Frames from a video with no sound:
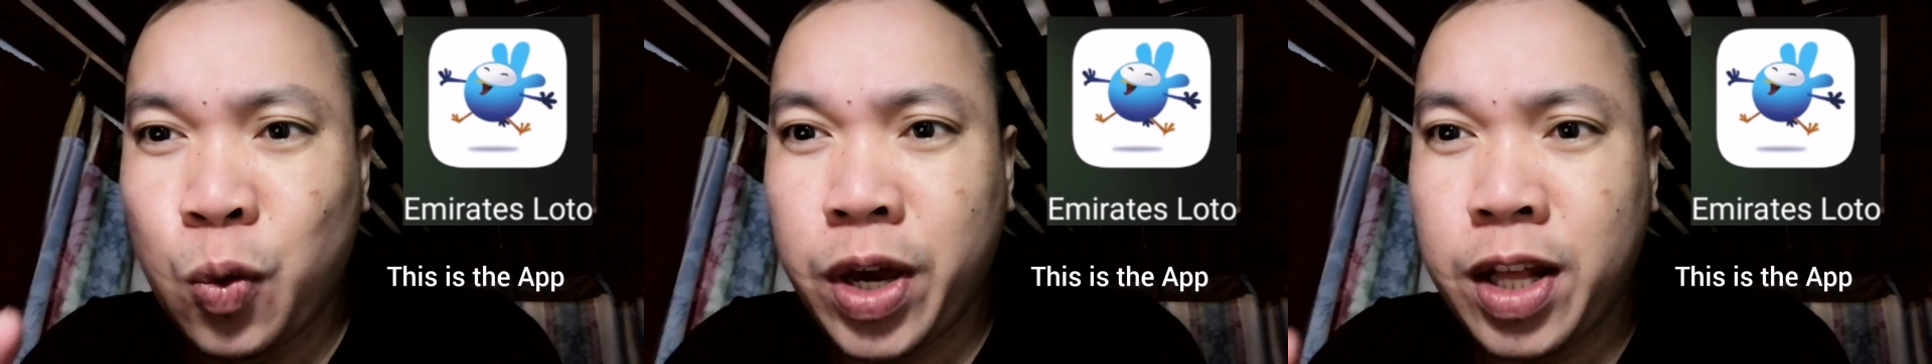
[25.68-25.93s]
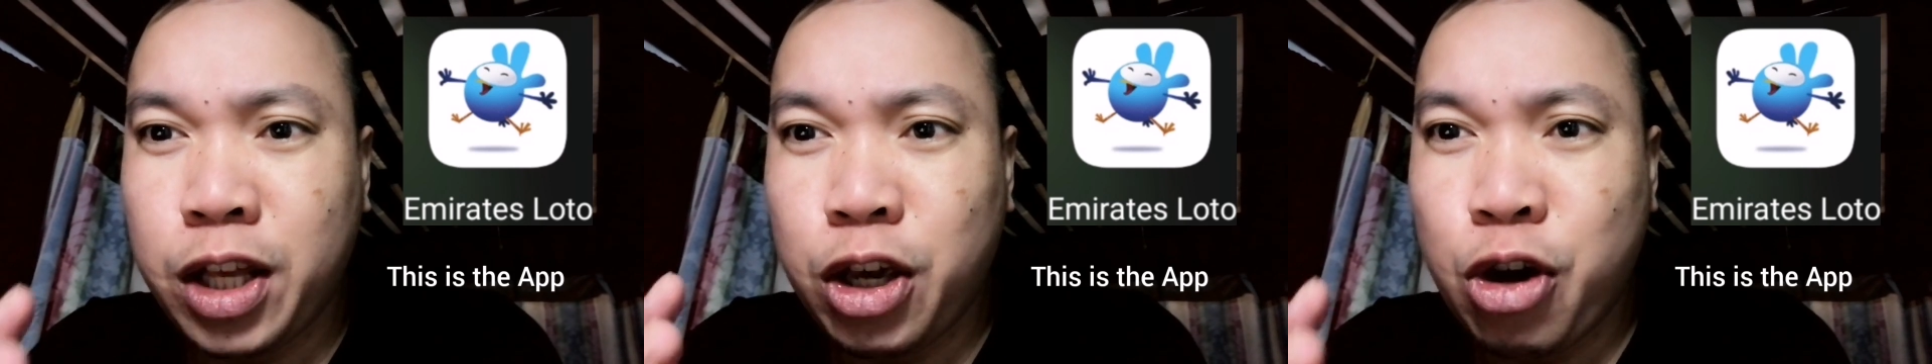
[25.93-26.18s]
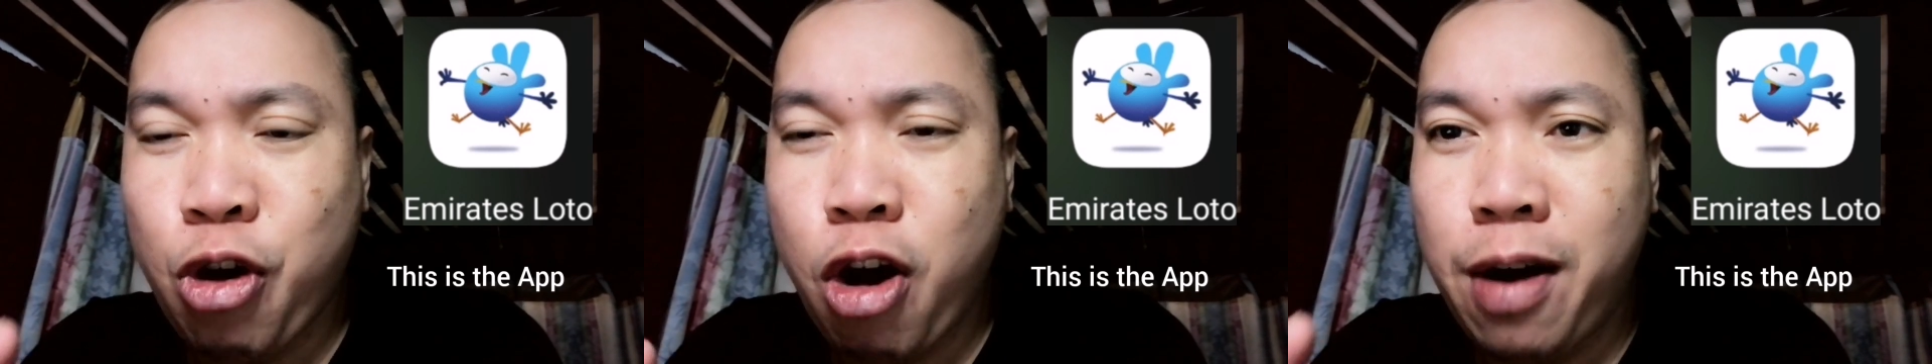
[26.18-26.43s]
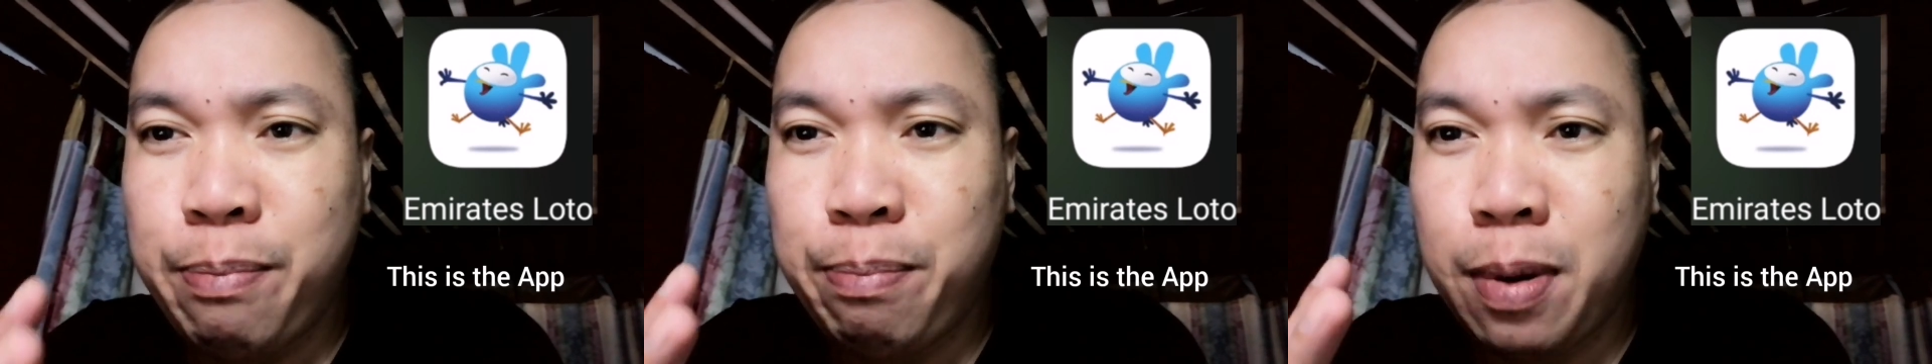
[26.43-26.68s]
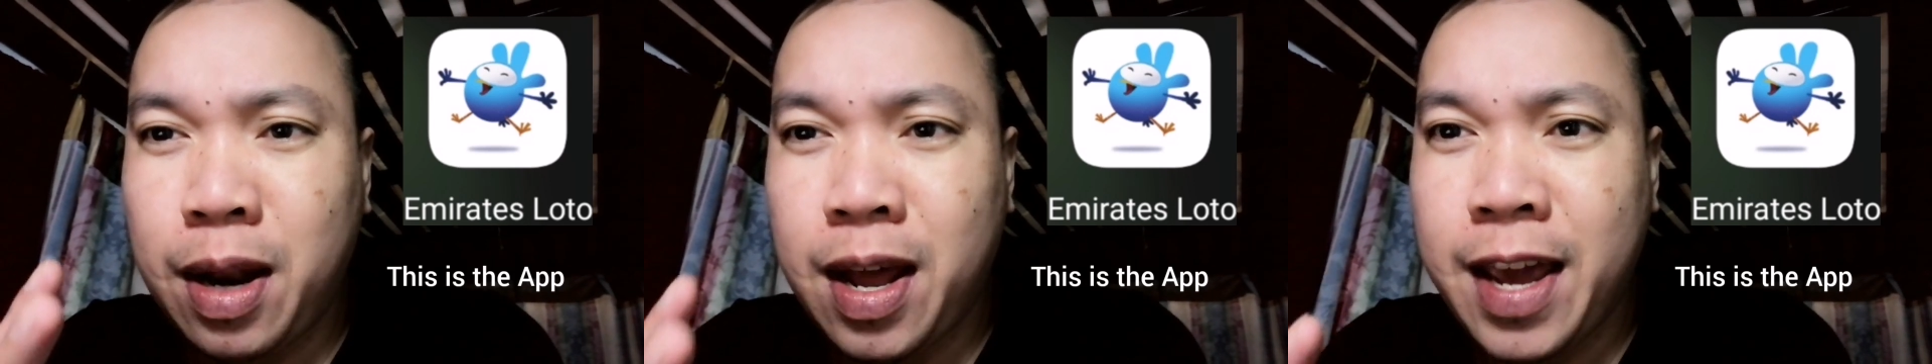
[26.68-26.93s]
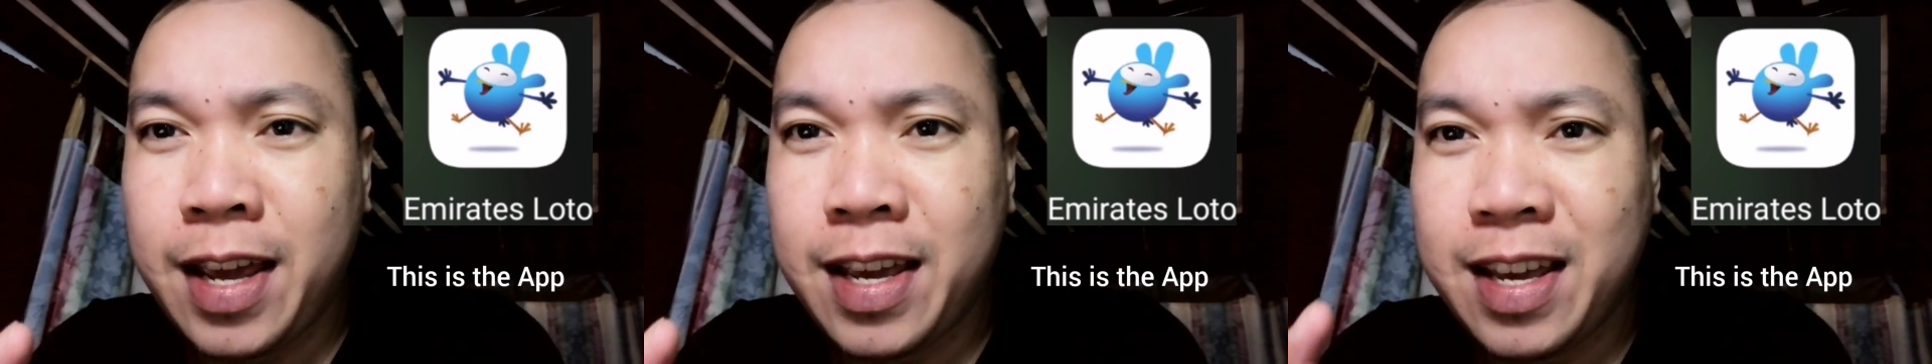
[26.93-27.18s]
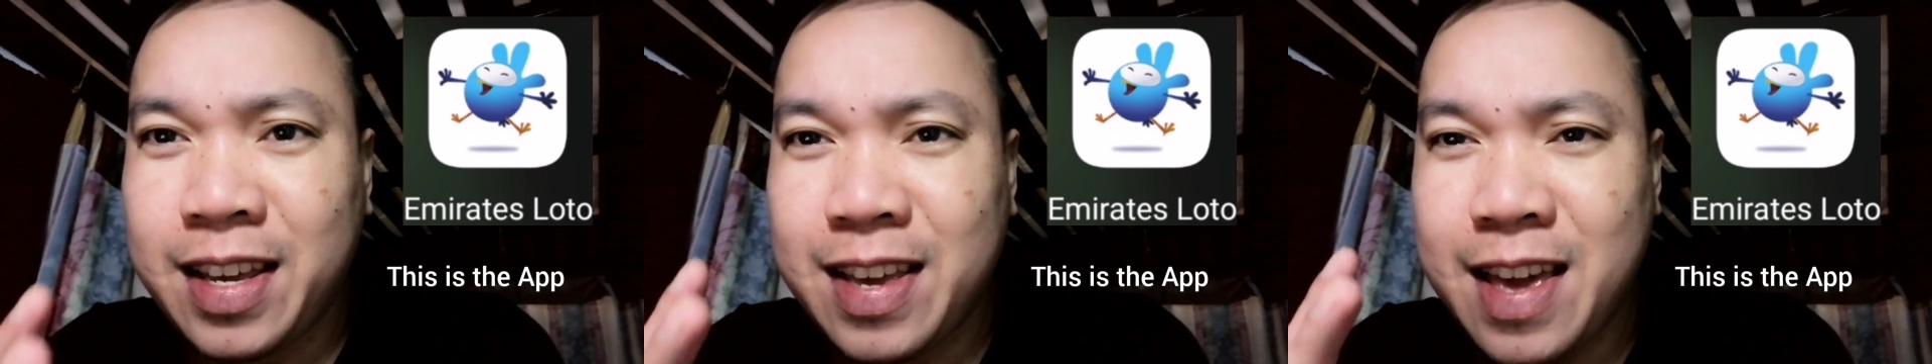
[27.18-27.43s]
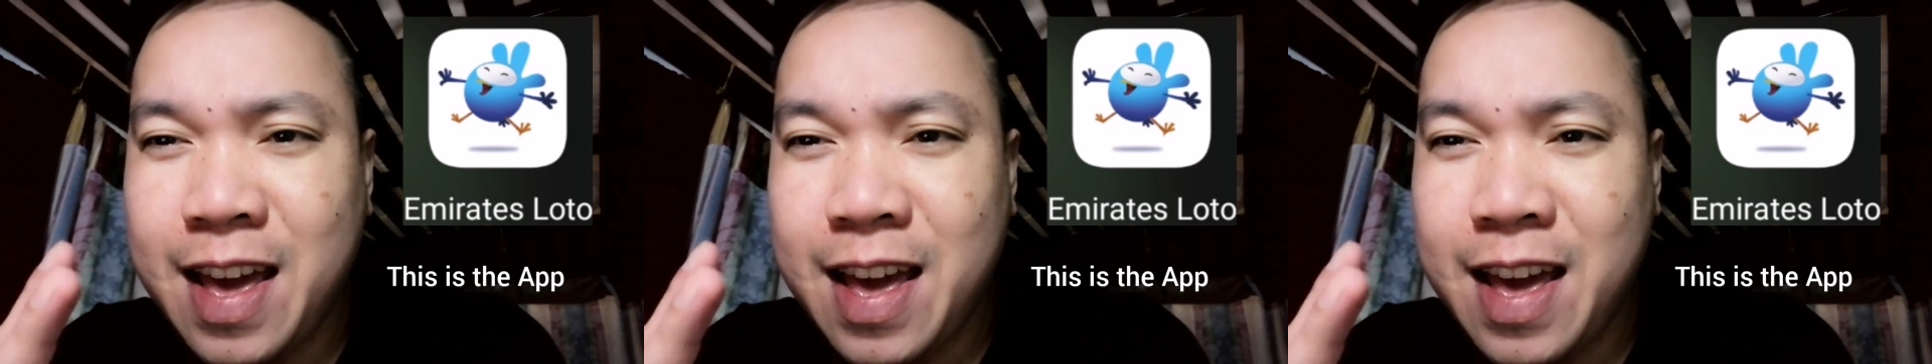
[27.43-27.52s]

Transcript: when you are playing